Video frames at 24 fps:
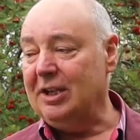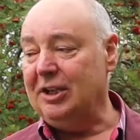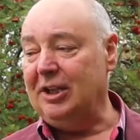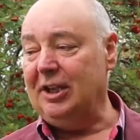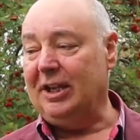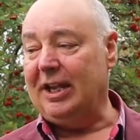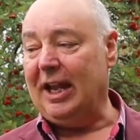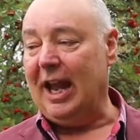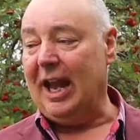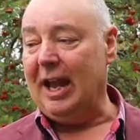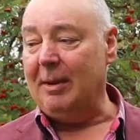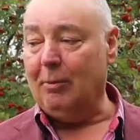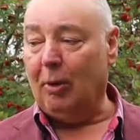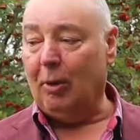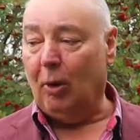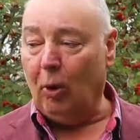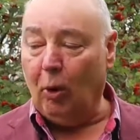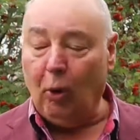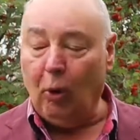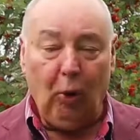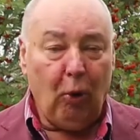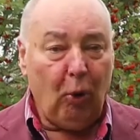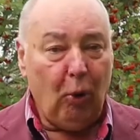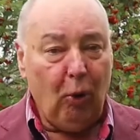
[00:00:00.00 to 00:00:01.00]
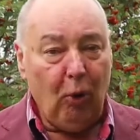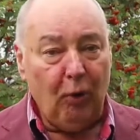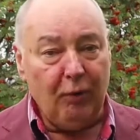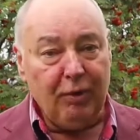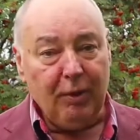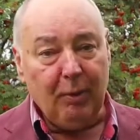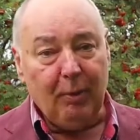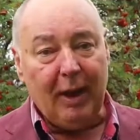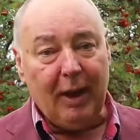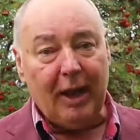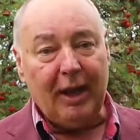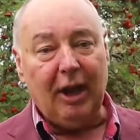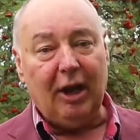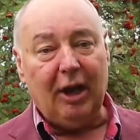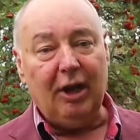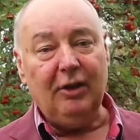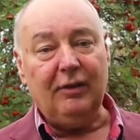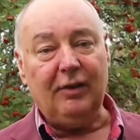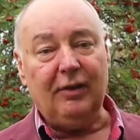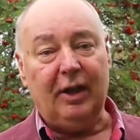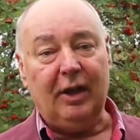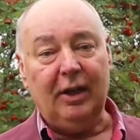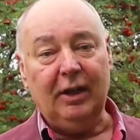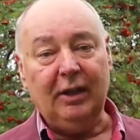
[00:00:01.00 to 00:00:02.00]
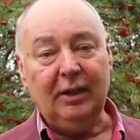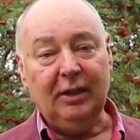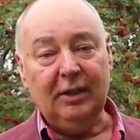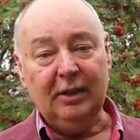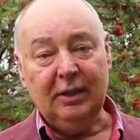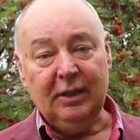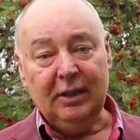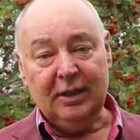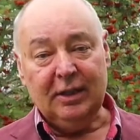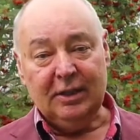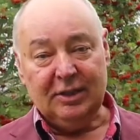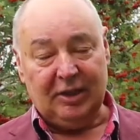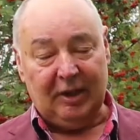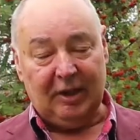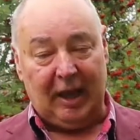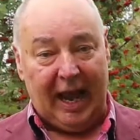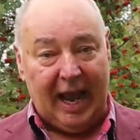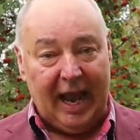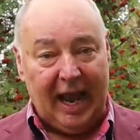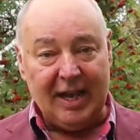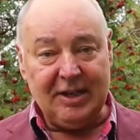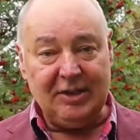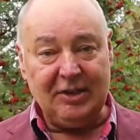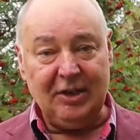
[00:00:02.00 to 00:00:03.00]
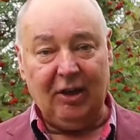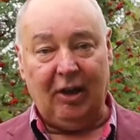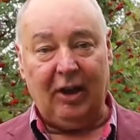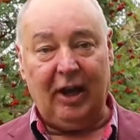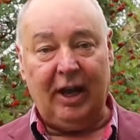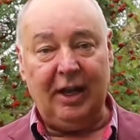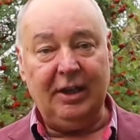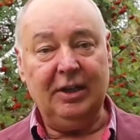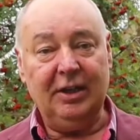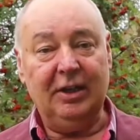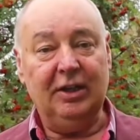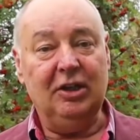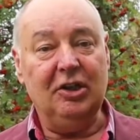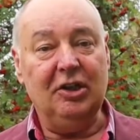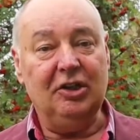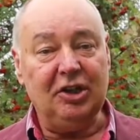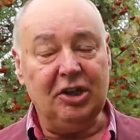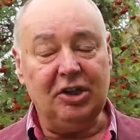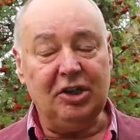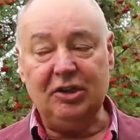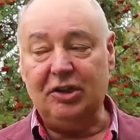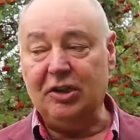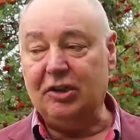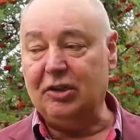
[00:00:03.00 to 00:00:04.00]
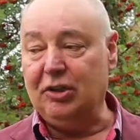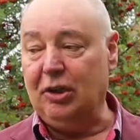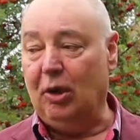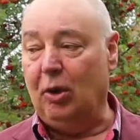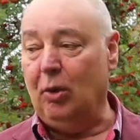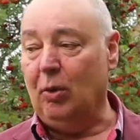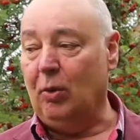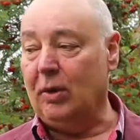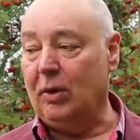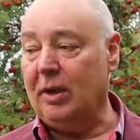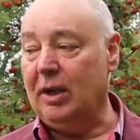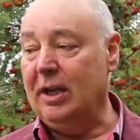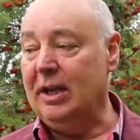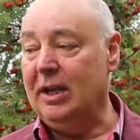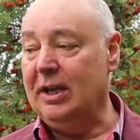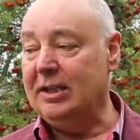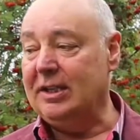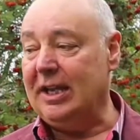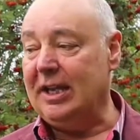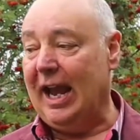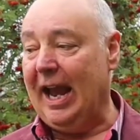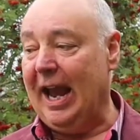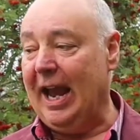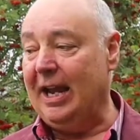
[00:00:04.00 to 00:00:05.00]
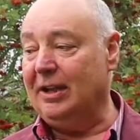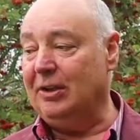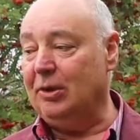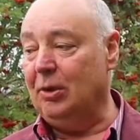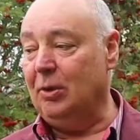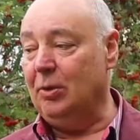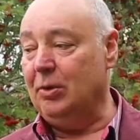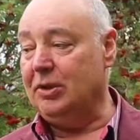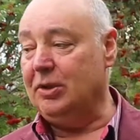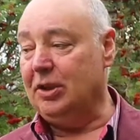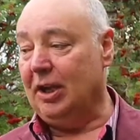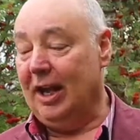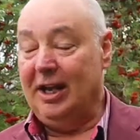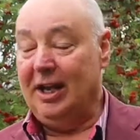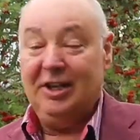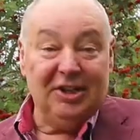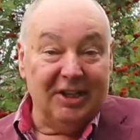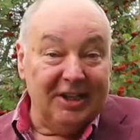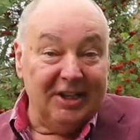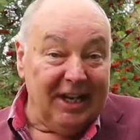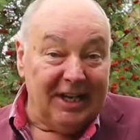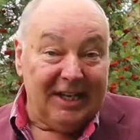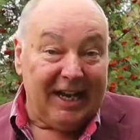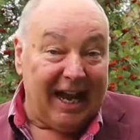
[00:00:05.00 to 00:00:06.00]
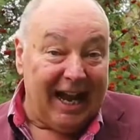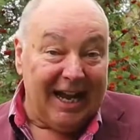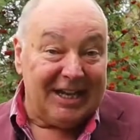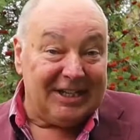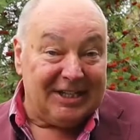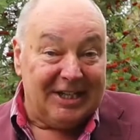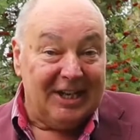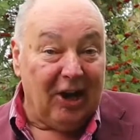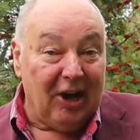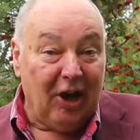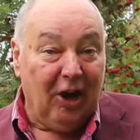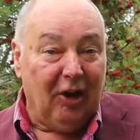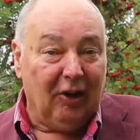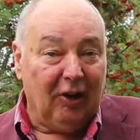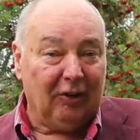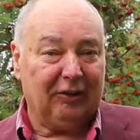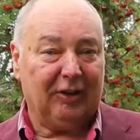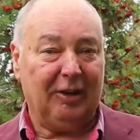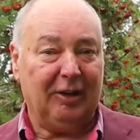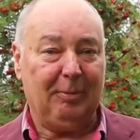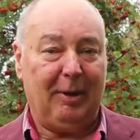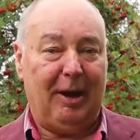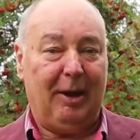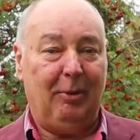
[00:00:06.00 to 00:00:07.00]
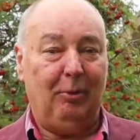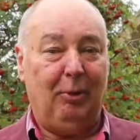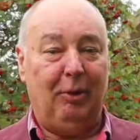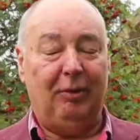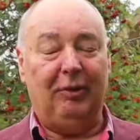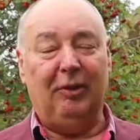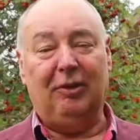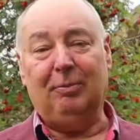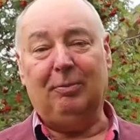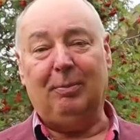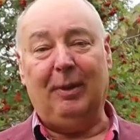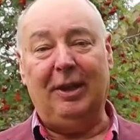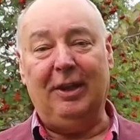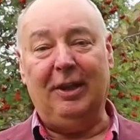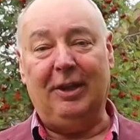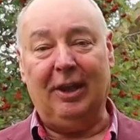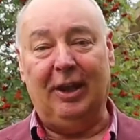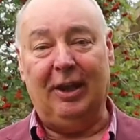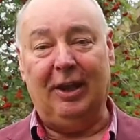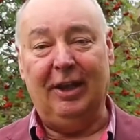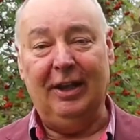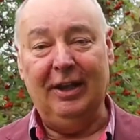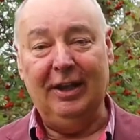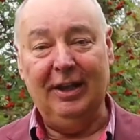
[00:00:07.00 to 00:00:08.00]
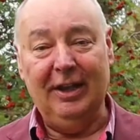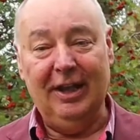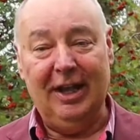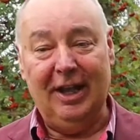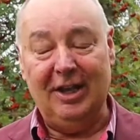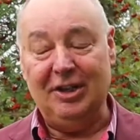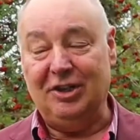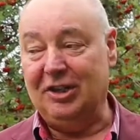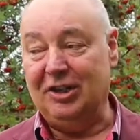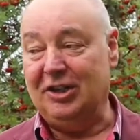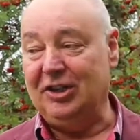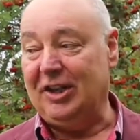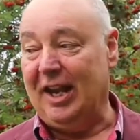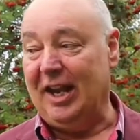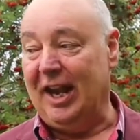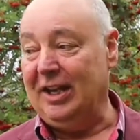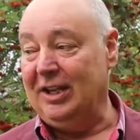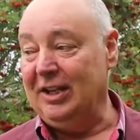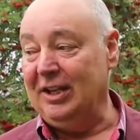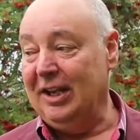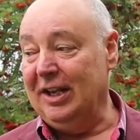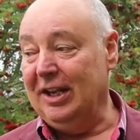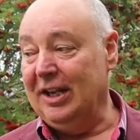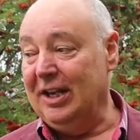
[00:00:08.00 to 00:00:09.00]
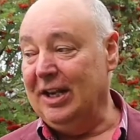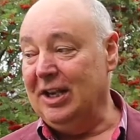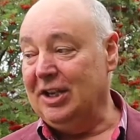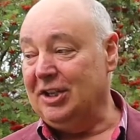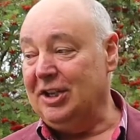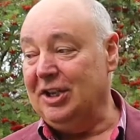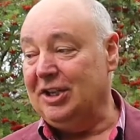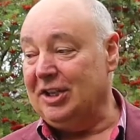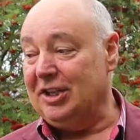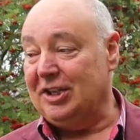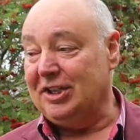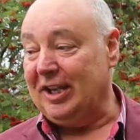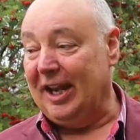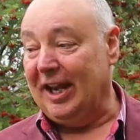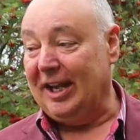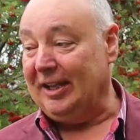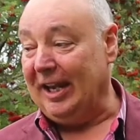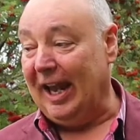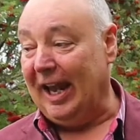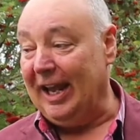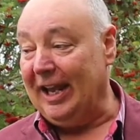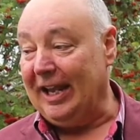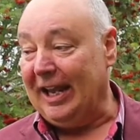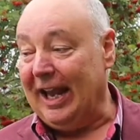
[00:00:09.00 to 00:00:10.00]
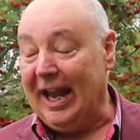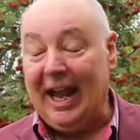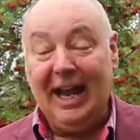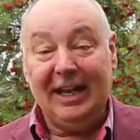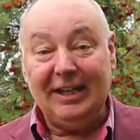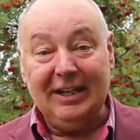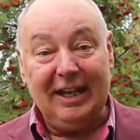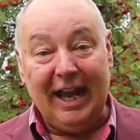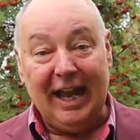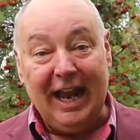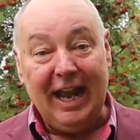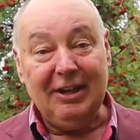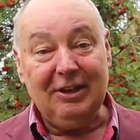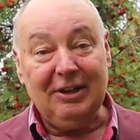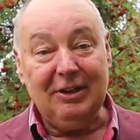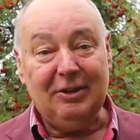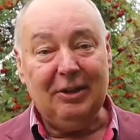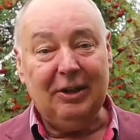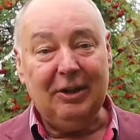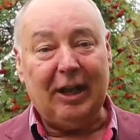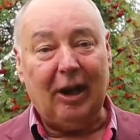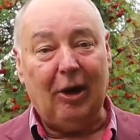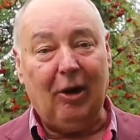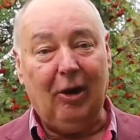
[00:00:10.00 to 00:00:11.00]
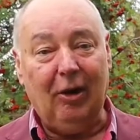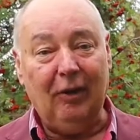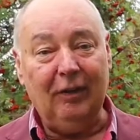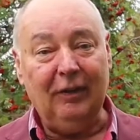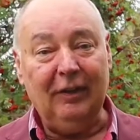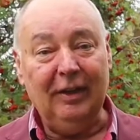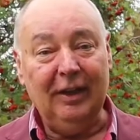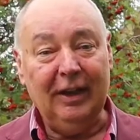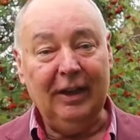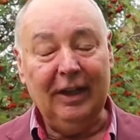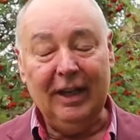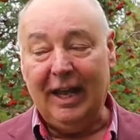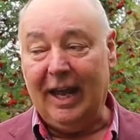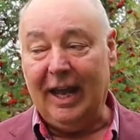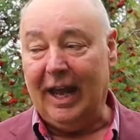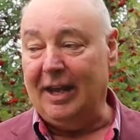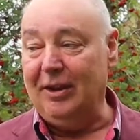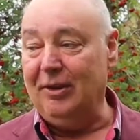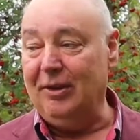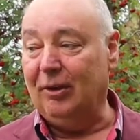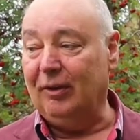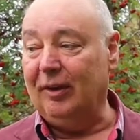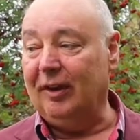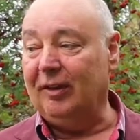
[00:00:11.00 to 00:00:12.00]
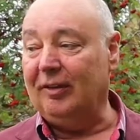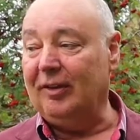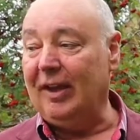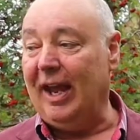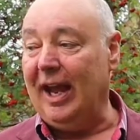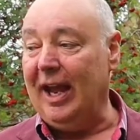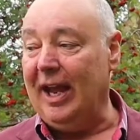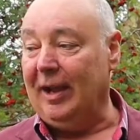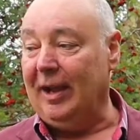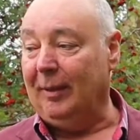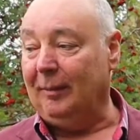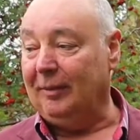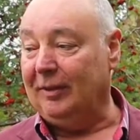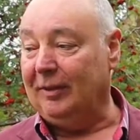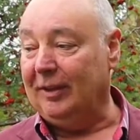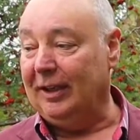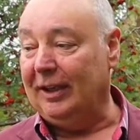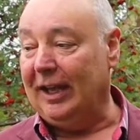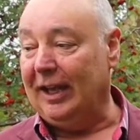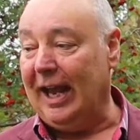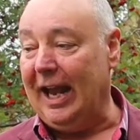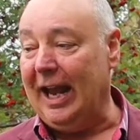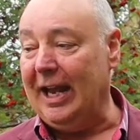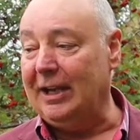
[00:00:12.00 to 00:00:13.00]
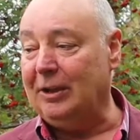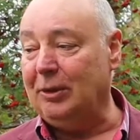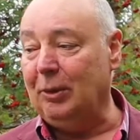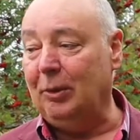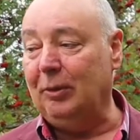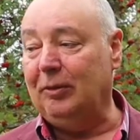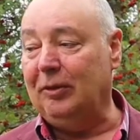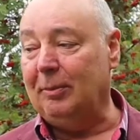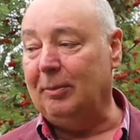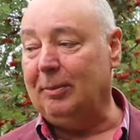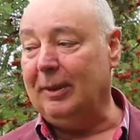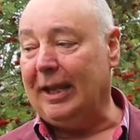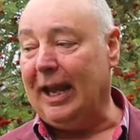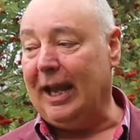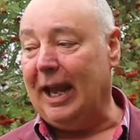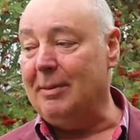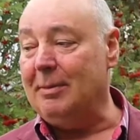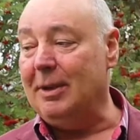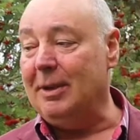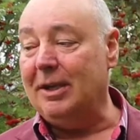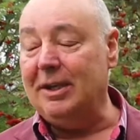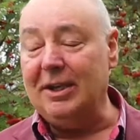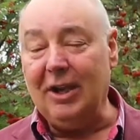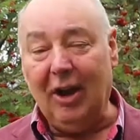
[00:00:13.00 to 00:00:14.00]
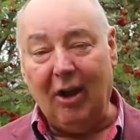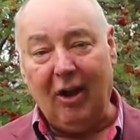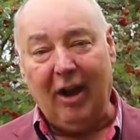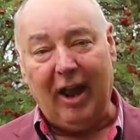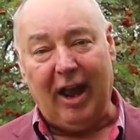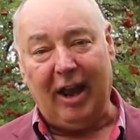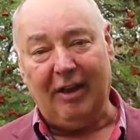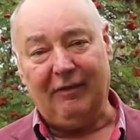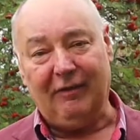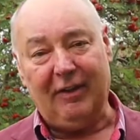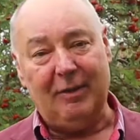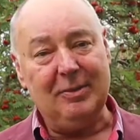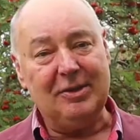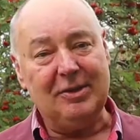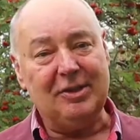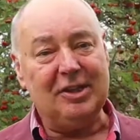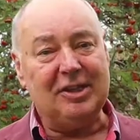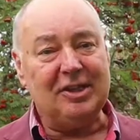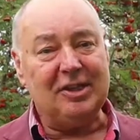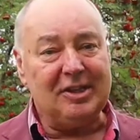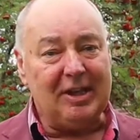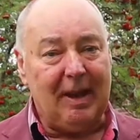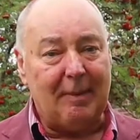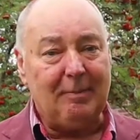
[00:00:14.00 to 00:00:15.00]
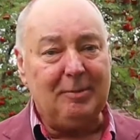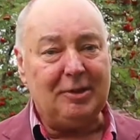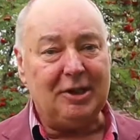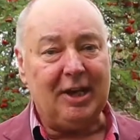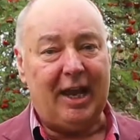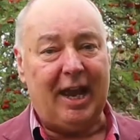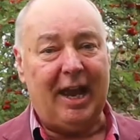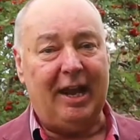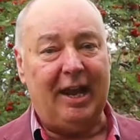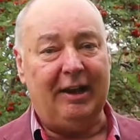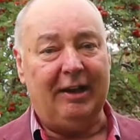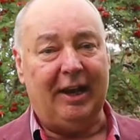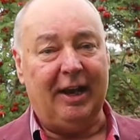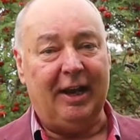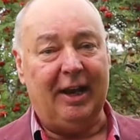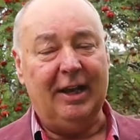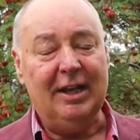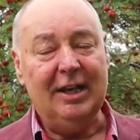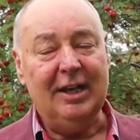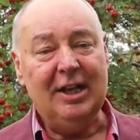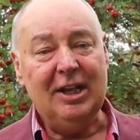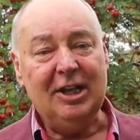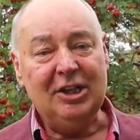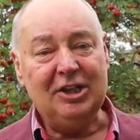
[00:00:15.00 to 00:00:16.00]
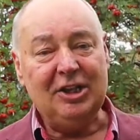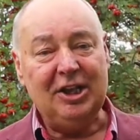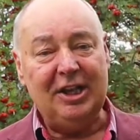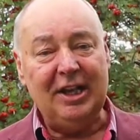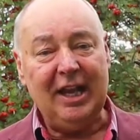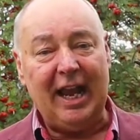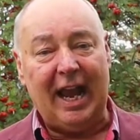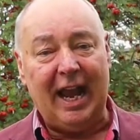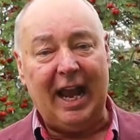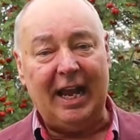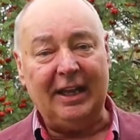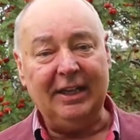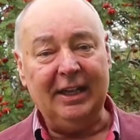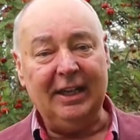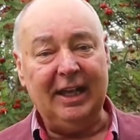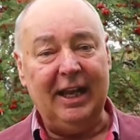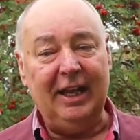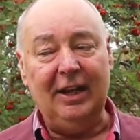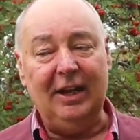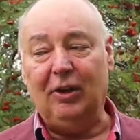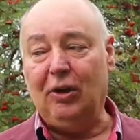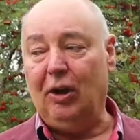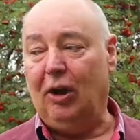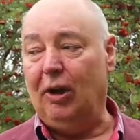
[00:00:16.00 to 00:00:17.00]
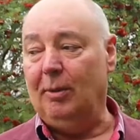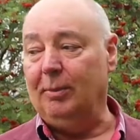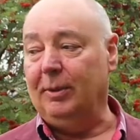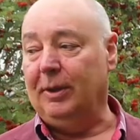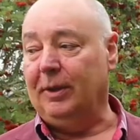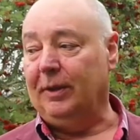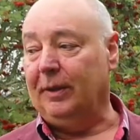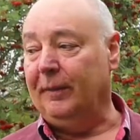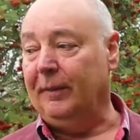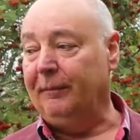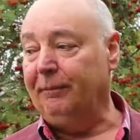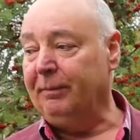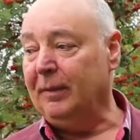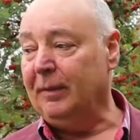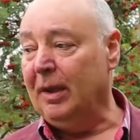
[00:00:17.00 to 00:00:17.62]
she came all the way over to our side just to talk to our daughter. And she didn't actually ask about what the speaker had just said. She just said, "Hey, how did you get on in your exams?" And our daughter became alive. It was a subject area she had in common